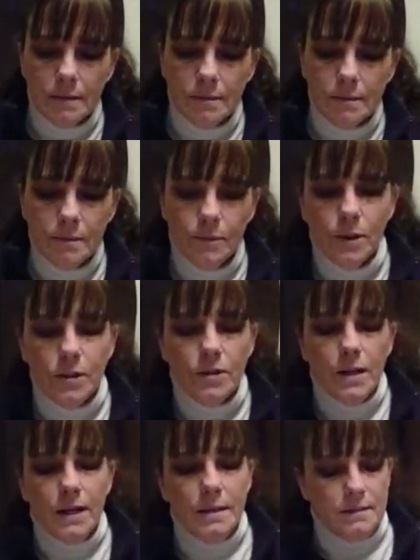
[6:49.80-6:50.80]
we're
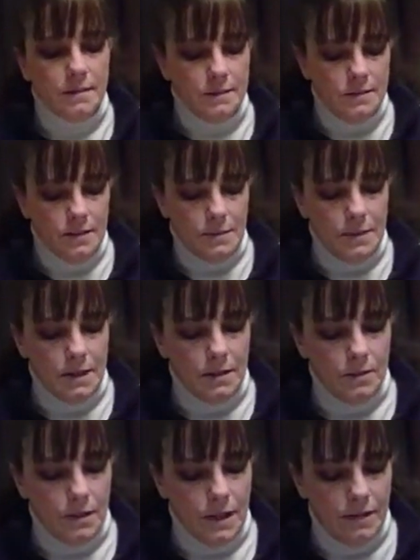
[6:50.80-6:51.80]
trying to teach something
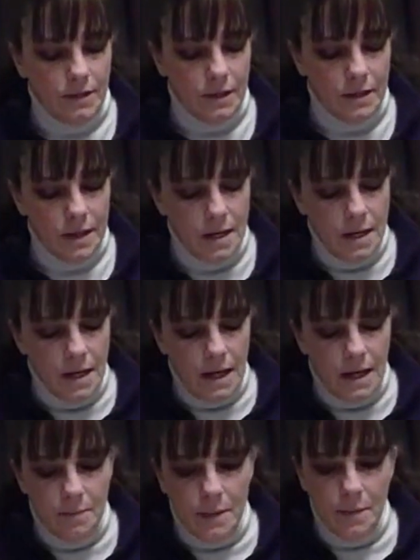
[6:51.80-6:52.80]
or whatever,
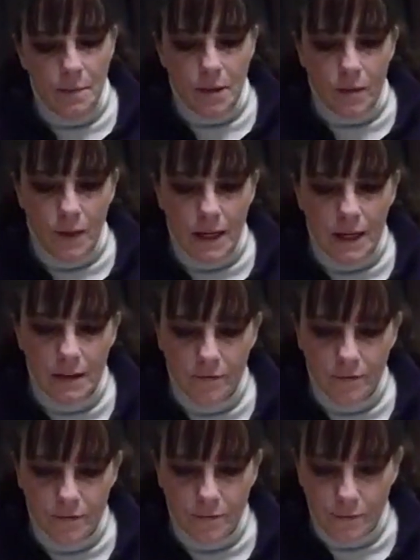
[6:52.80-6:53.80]
and people are waiting
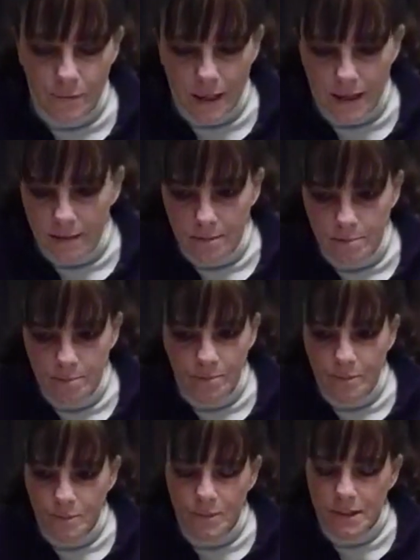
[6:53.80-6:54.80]
like
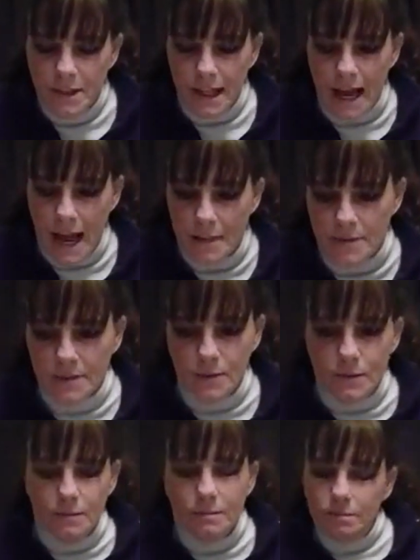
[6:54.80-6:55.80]
till the
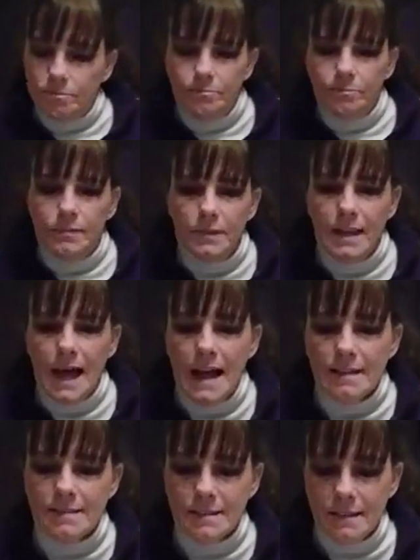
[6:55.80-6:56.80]
absolute
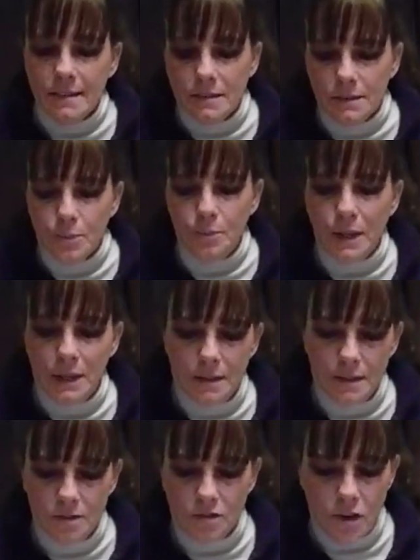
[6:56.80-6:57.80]
last little bit
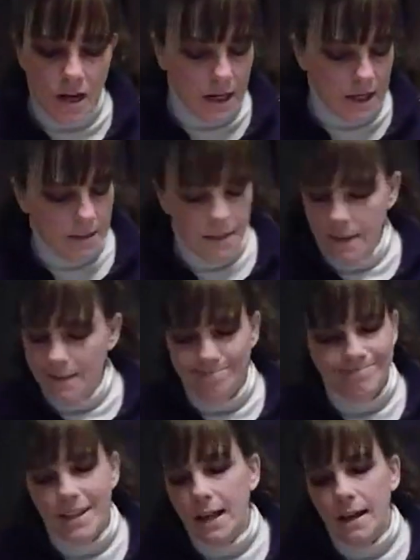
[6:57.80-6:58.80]
is dry.
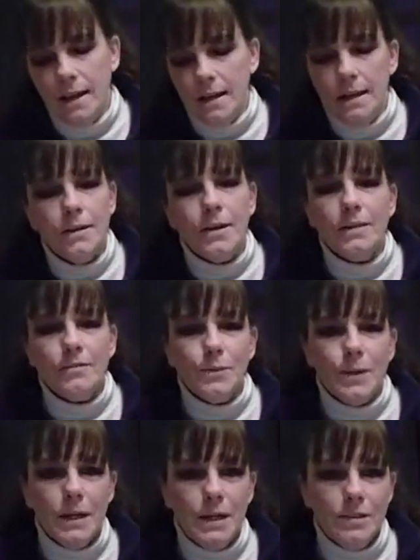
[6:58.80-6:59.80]
You don't have to
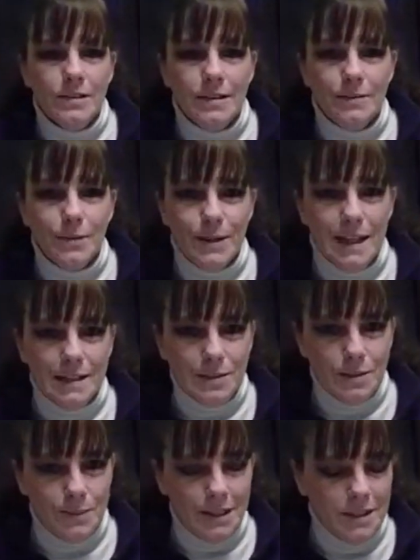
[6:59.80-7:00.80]
worry yourself with that
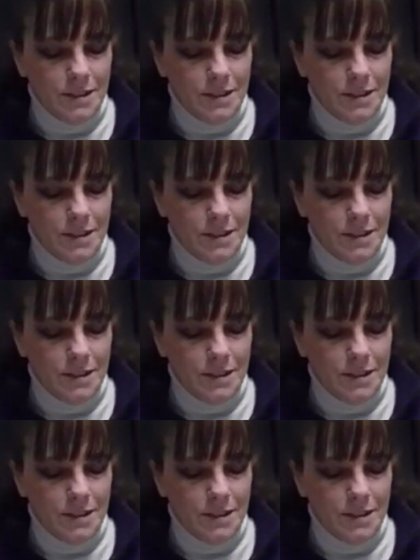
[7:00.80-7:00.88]
too much,